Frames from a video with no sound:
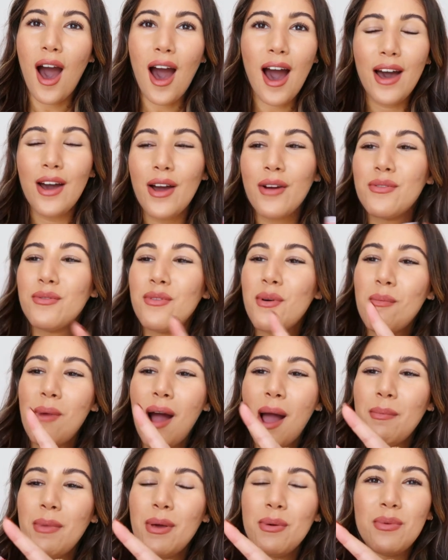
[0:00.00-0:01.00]

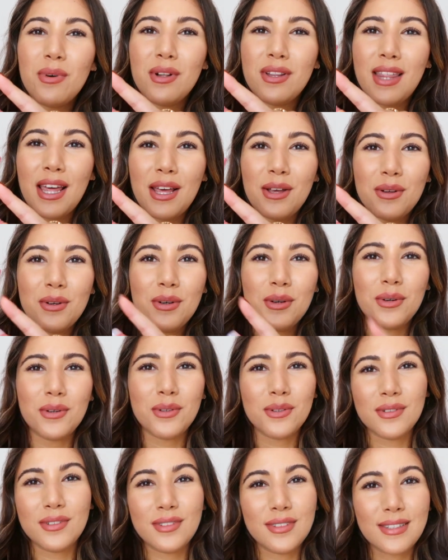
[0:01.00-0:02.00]
Remind me what they
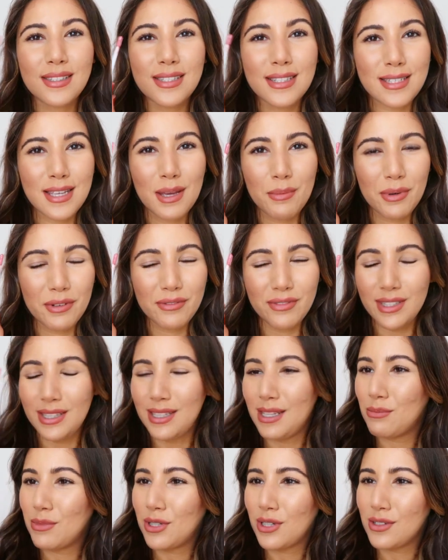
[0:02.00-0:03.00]
call the tip of a
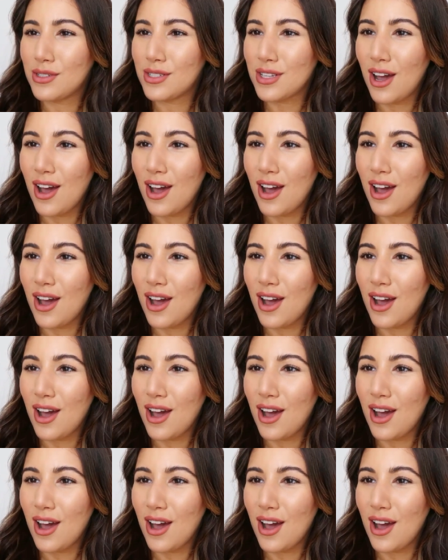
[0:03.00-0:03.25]
lip gloss.